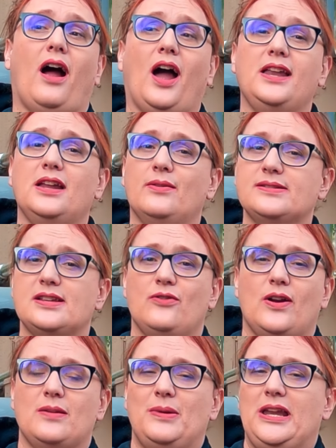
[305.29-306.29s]
I know it's
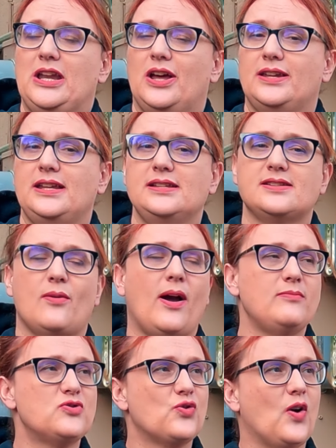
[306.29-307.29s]
incredibly nerdy, so
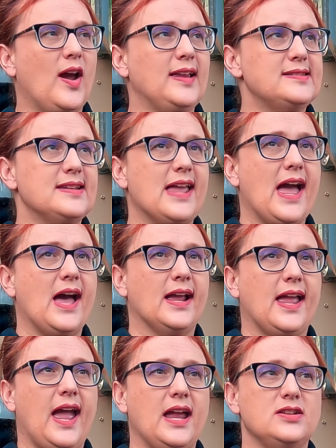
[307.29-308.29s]
I'm trying to get a
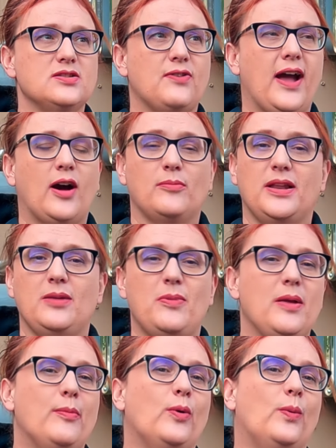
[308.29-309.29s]
gauge of how many
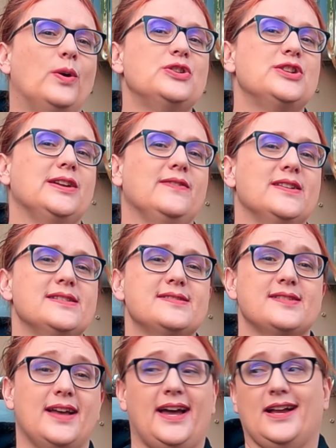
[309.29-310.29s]
people watching
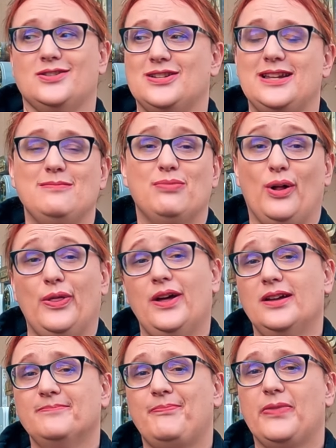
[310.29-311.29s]
this actually
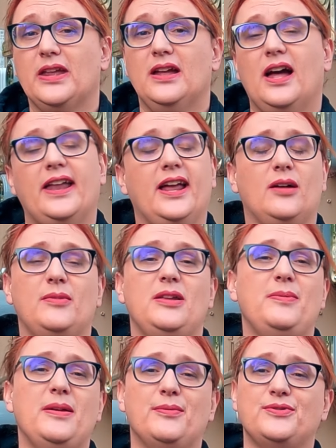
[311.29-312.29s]
bother and how
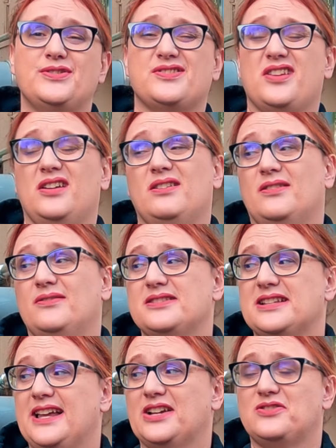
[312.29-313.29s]
many people just go, oh, it's
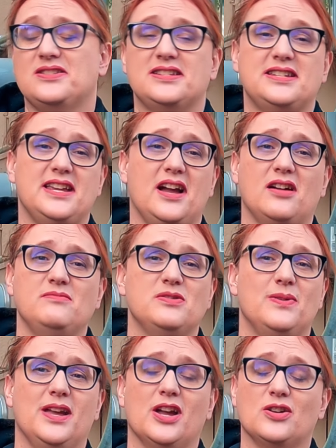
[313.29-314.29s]
electricity, I'm
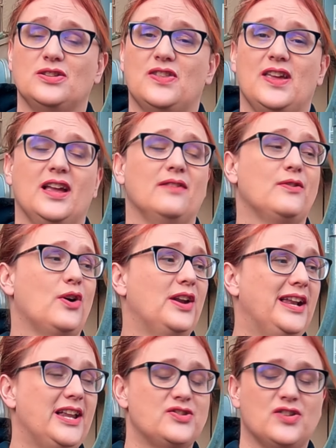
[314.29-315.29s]
doing a good thing, I've got an
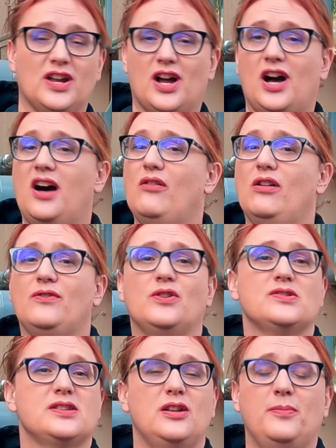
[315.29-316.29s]
electric car, or I've
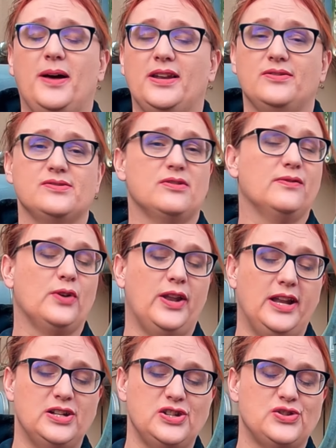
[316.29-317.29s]
got solar panels, or I've got an
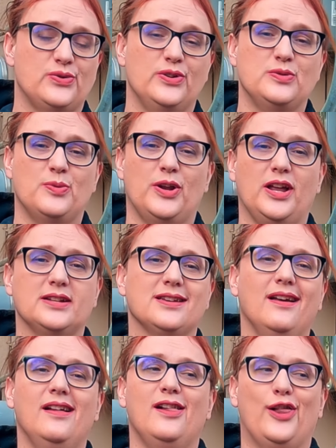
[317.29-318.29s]
energy storage product.
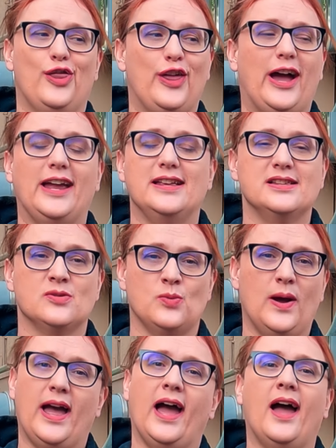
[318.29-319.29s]
That is
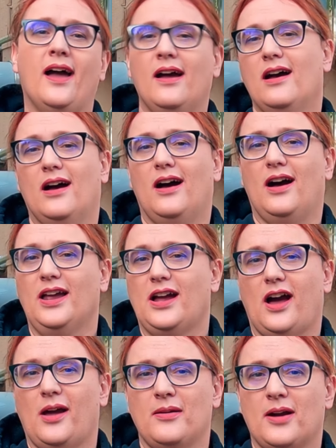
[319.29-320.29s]
where
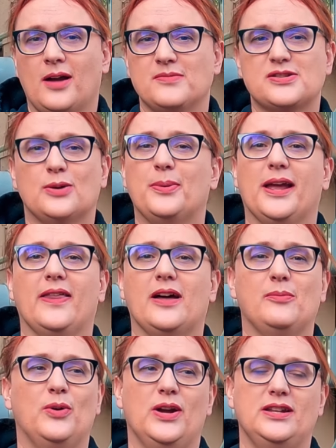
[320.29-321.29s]
I'm stopping at
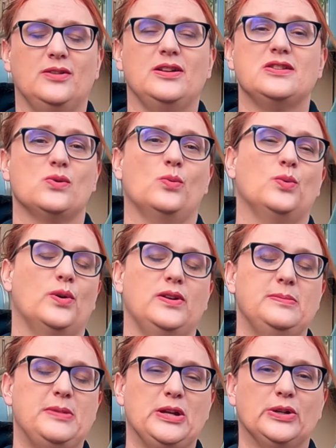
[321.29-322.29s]
that point. I don't need to
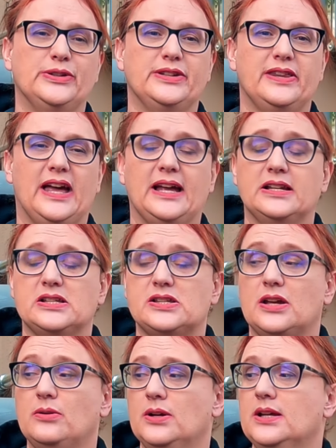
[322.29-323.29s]
worry beyond that.
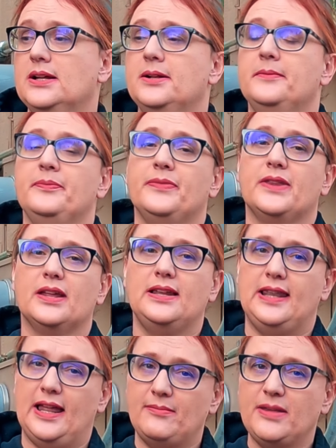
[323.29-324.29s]
So
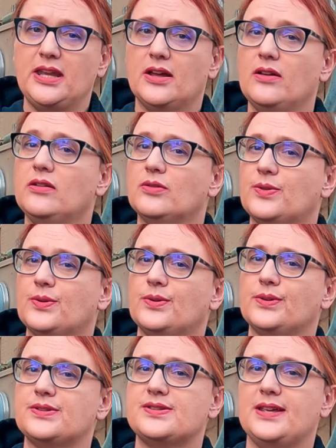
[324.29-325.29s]
let me know your
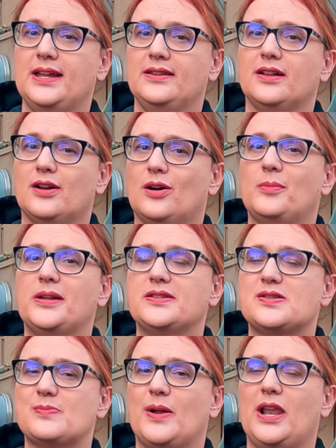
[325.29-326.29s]
thoughts in the
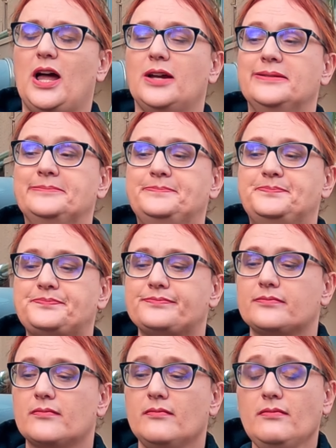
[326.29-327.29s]
comments below.
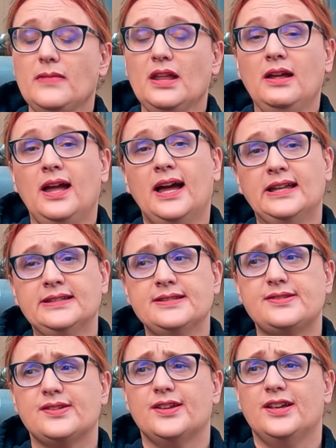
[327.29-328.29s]

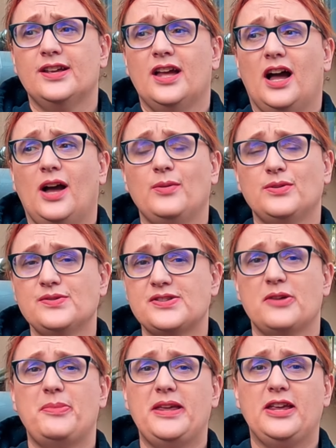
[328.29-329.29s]
And I would
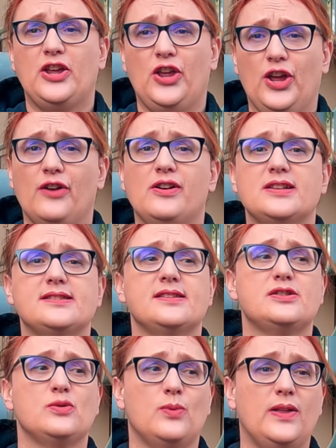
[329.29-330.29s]
also be curious
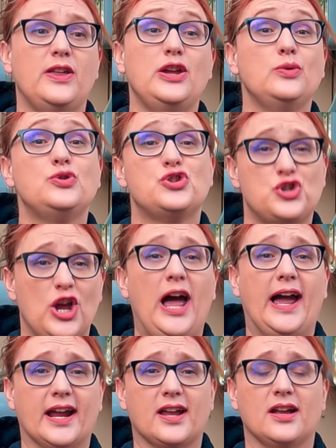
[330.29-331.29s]
as to whether you
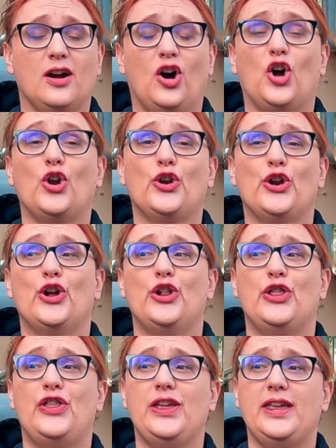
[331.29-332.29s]
check on
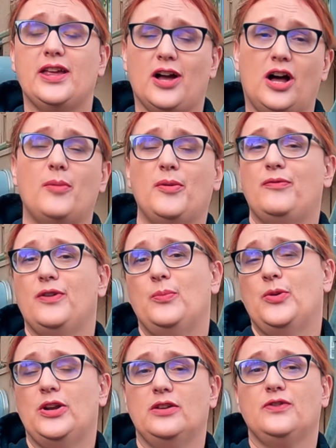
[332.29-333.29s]
the carbon
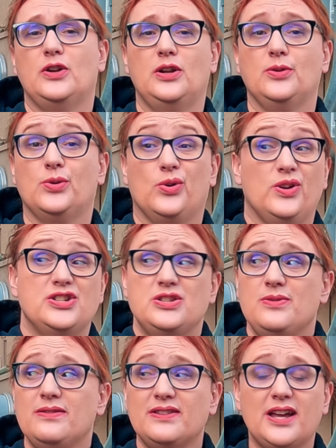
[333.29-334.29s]
footprint of your local grid. Do
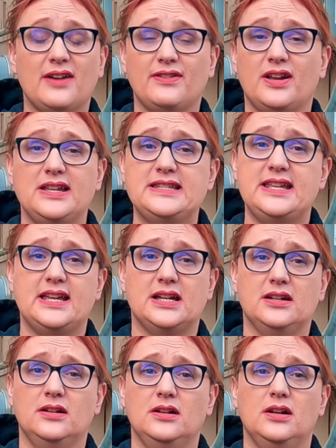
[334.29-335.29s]
you even have an
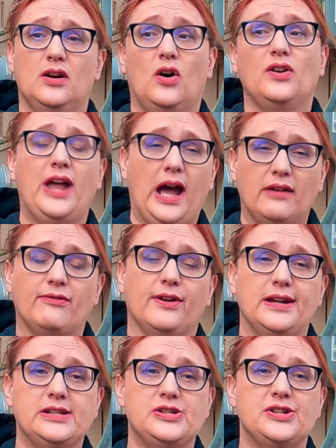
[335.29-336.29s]
idea, on
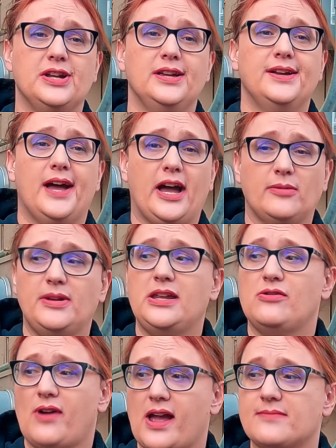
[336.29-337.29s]
average, how many
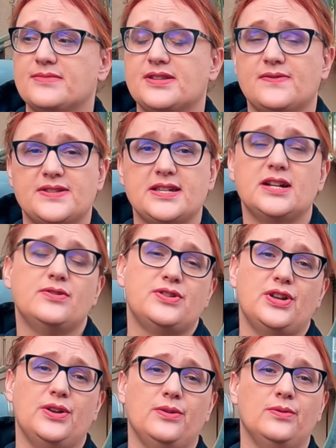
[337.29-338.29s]
grams of
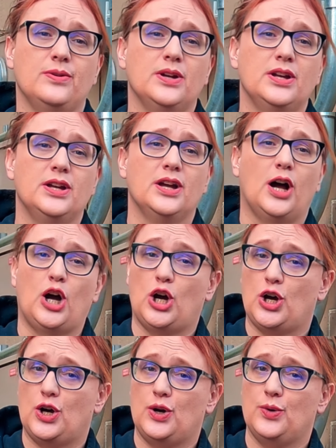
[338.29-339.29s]
CO2
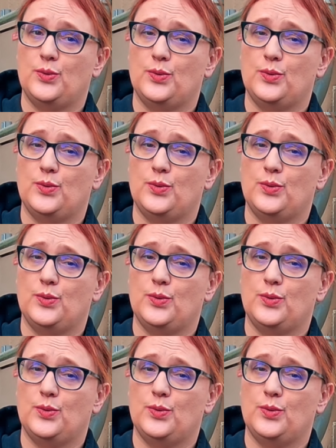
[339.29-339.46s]
are